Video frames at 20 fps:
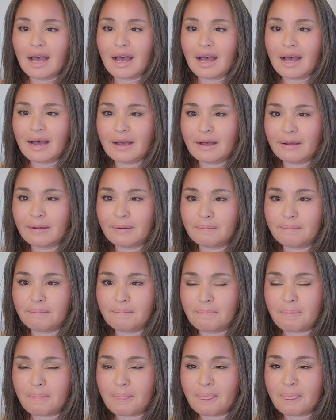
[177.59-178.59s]

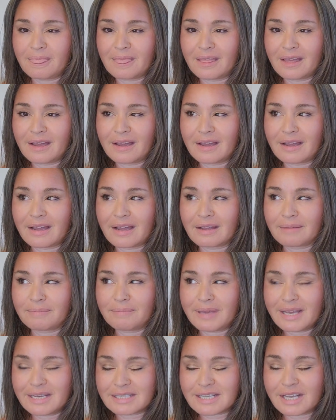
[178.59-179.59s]
um,
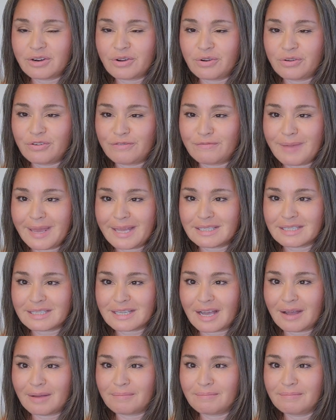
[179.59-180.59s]
because I know you've made
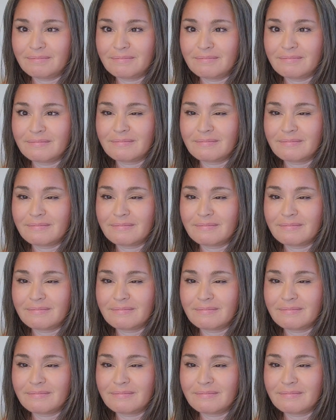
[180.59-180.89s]
some